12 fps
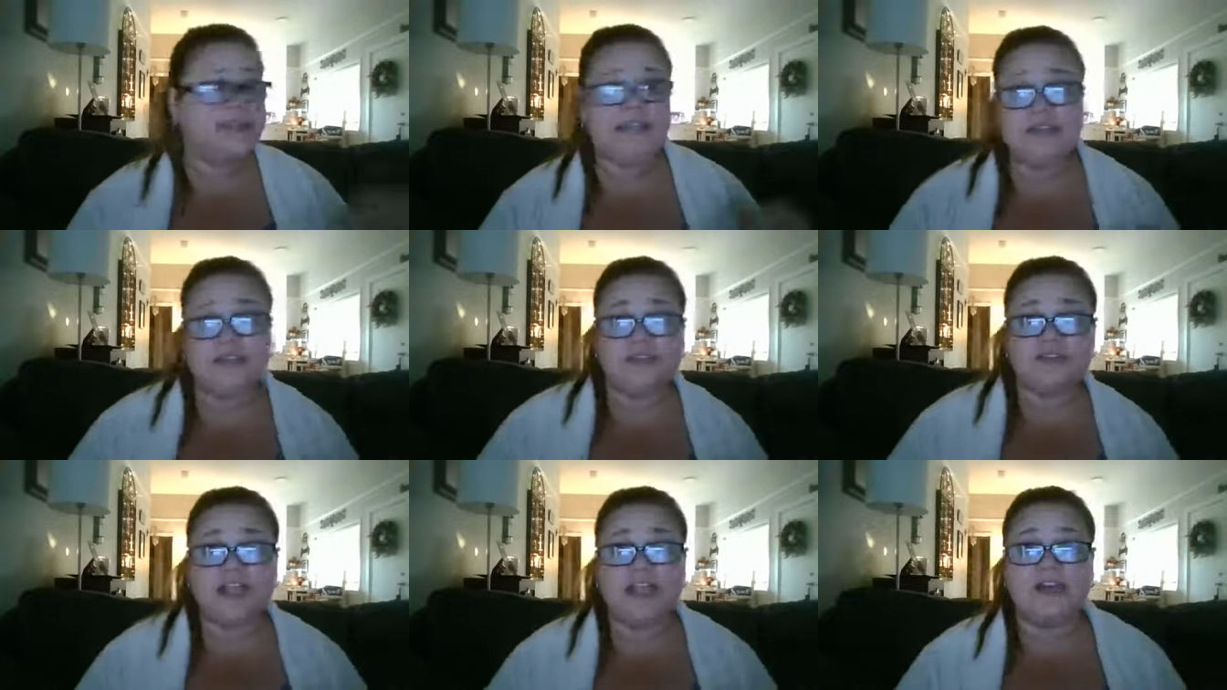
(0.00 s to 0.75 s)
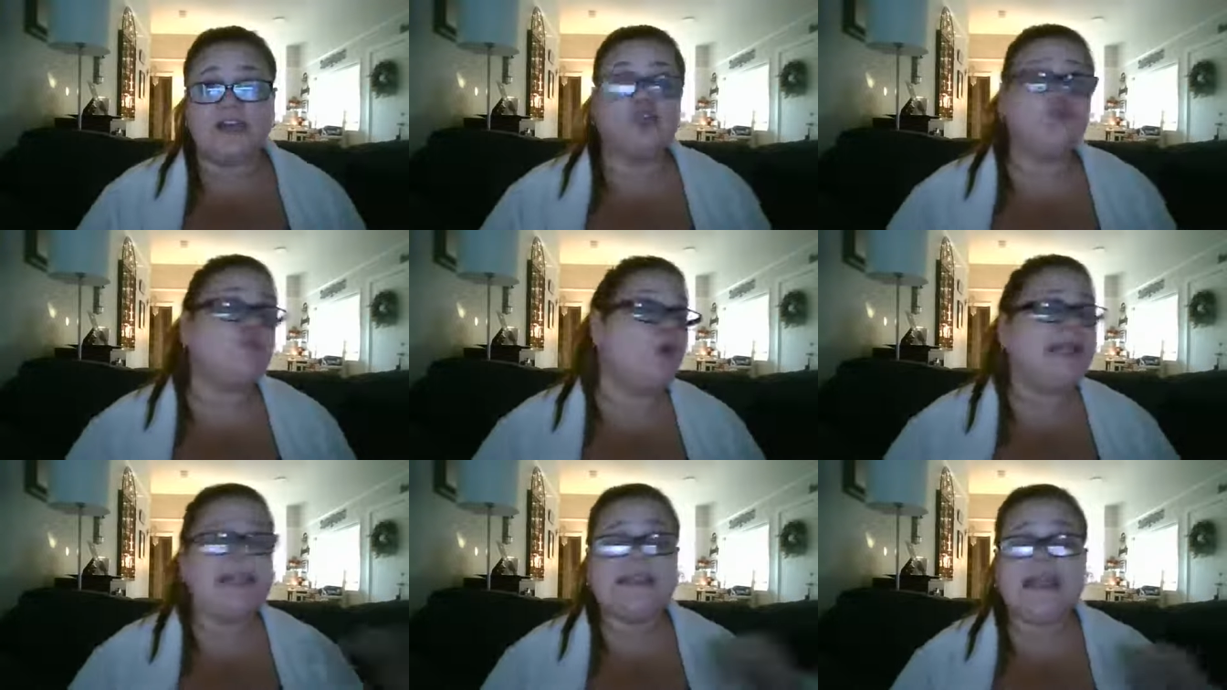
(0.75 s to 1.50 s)
10 years later,
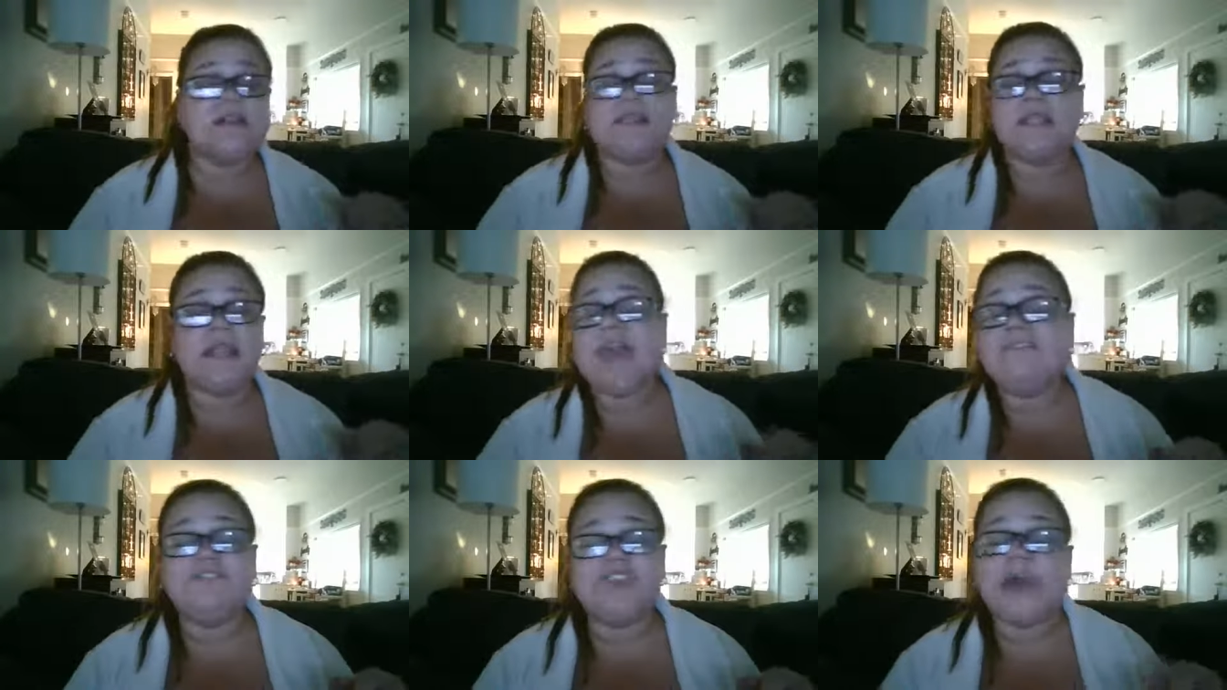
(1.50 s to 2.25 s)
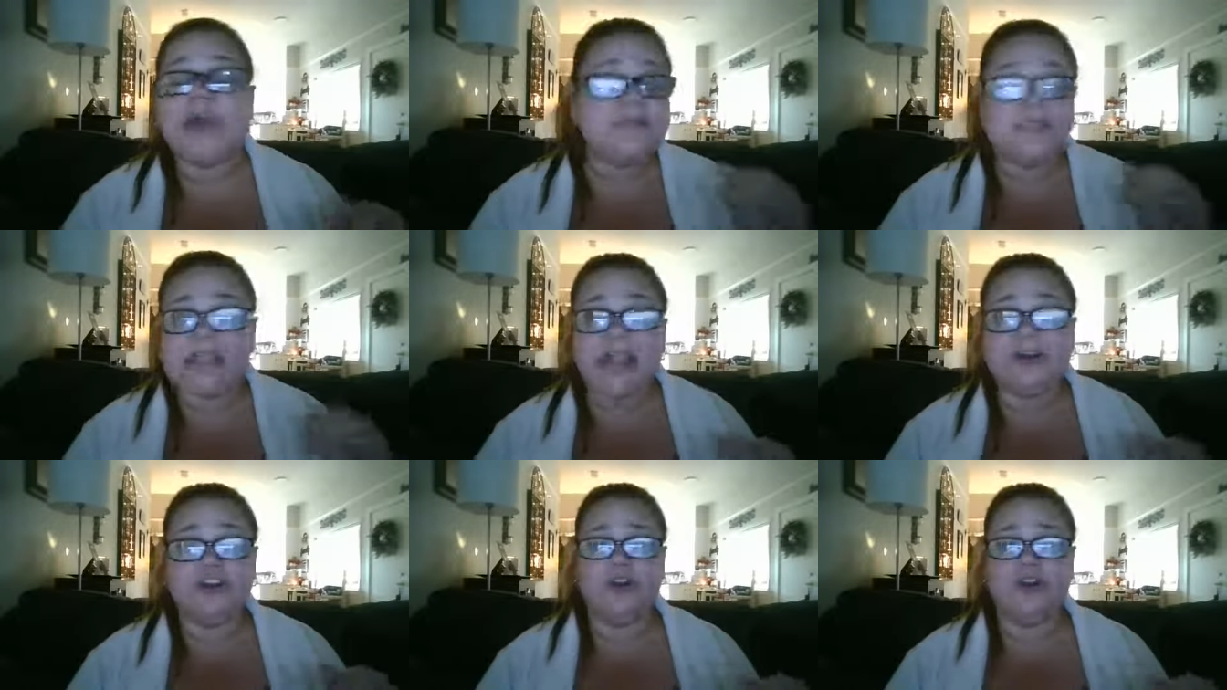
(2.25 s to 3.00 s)
20,000 lifetimes
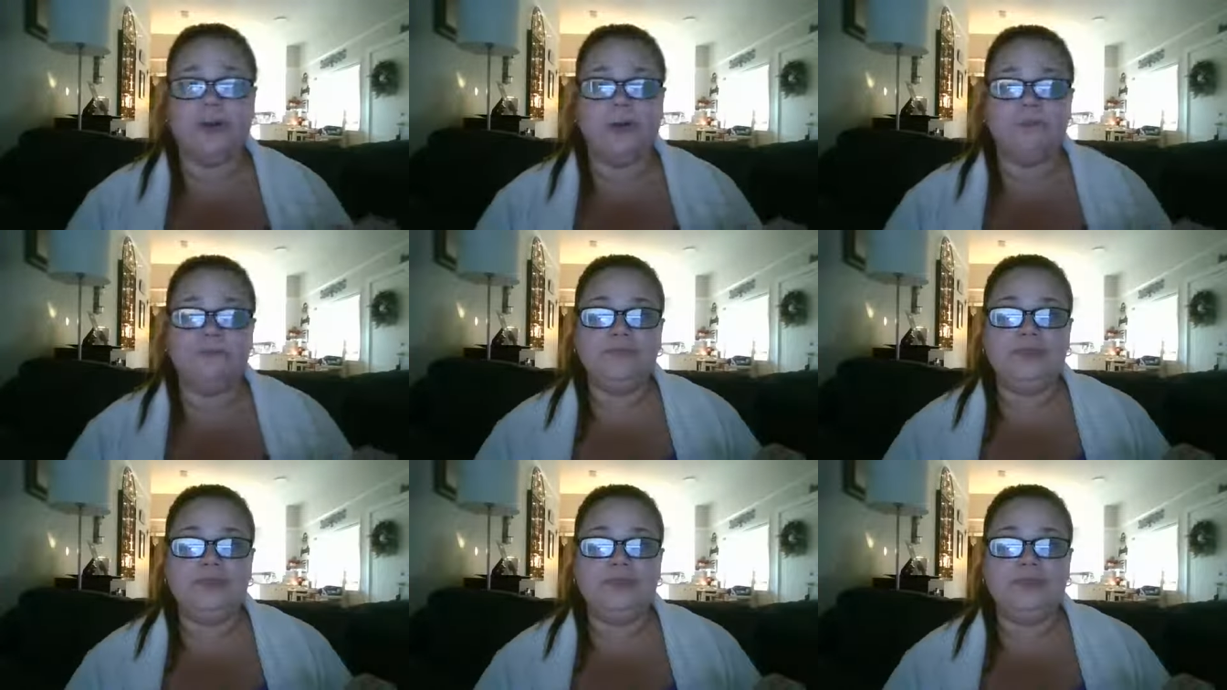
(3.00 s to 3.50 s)
later.